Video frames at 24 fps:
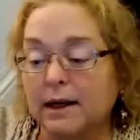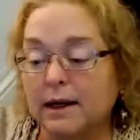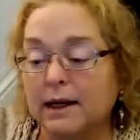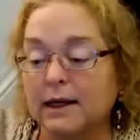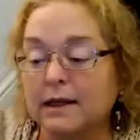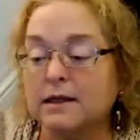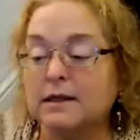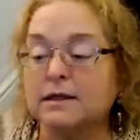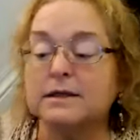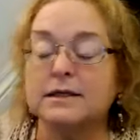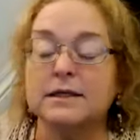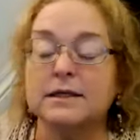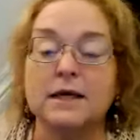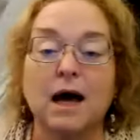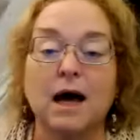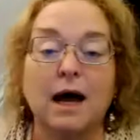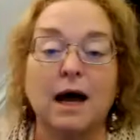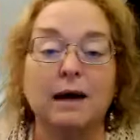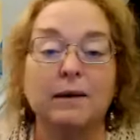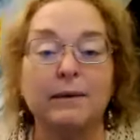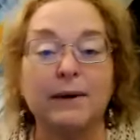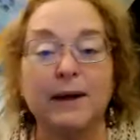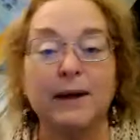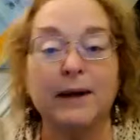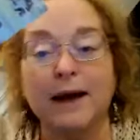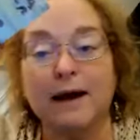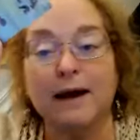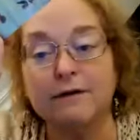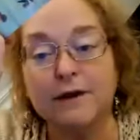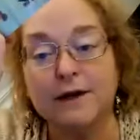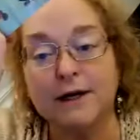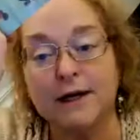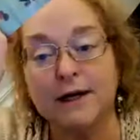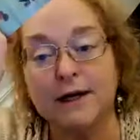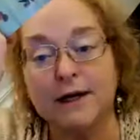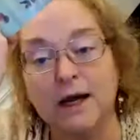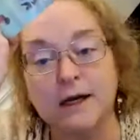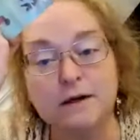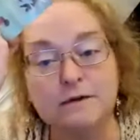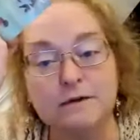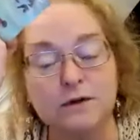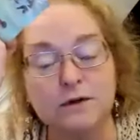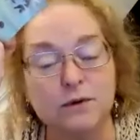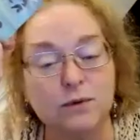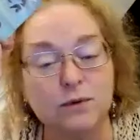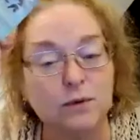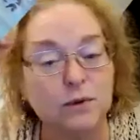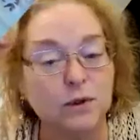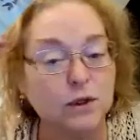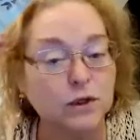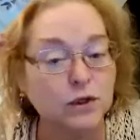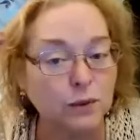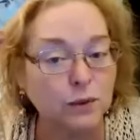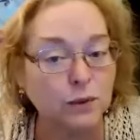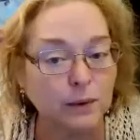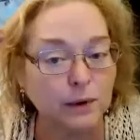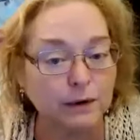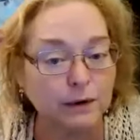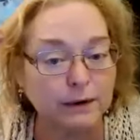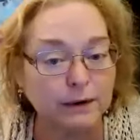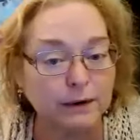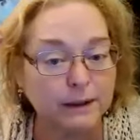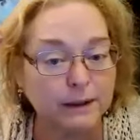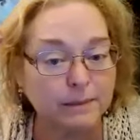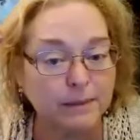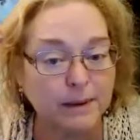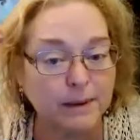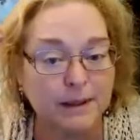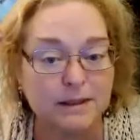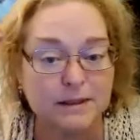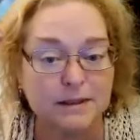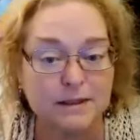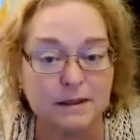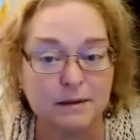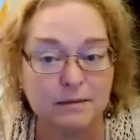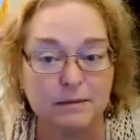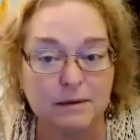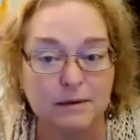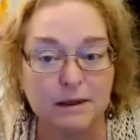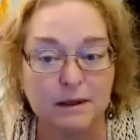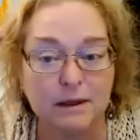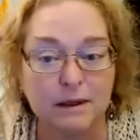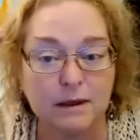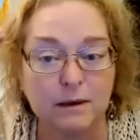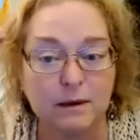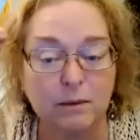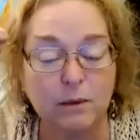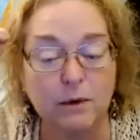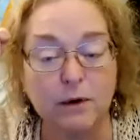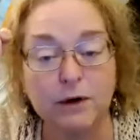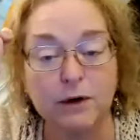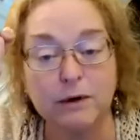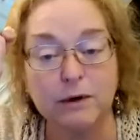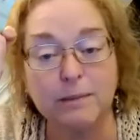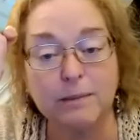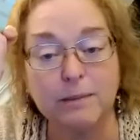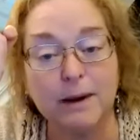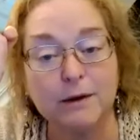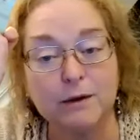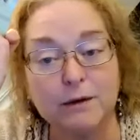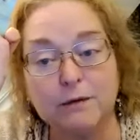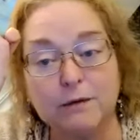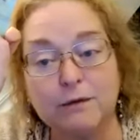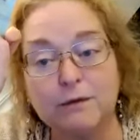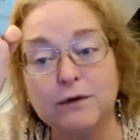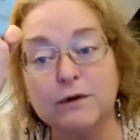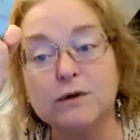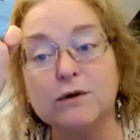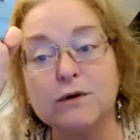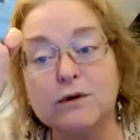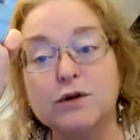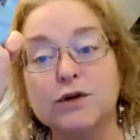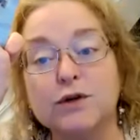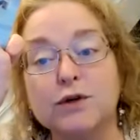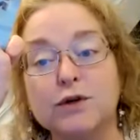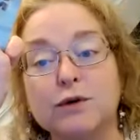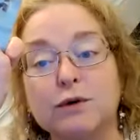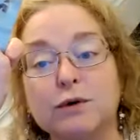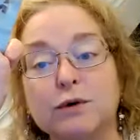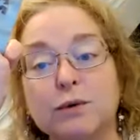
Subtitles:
In the sky, we have the Nine of Swords. You're worried about something, worried about the future.